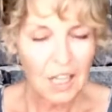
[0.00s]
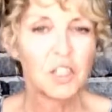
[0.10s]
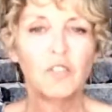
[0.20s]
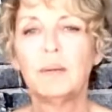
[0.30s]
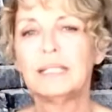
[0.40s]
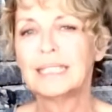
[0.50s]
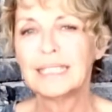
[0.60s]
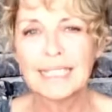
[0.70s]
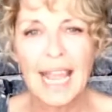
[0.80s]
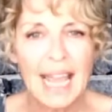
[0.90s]
you've been
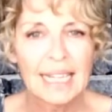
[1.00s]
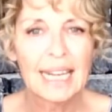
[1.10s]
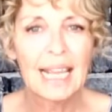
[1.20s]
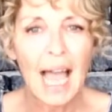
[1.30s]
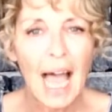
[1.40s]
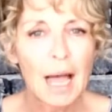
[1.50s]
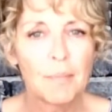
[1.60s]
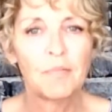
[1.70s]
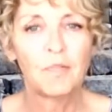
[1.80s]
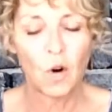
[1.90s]
standing
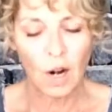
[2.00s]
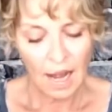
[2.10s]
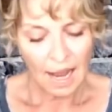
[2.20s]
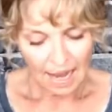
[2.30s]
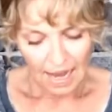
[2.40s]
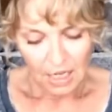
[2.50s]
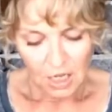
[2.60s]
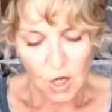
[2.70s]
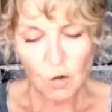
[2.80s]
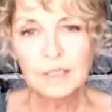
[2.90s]
up for.
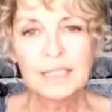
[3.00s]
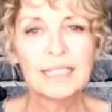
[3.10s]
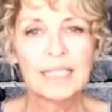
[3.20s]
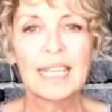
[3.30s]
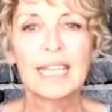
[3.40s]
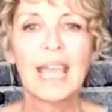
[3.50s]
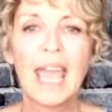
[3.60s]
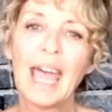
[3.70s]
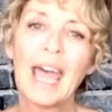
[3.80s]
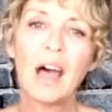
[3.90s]
You see
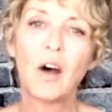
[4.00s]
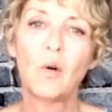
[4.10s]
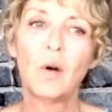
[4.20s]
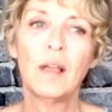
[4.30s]
how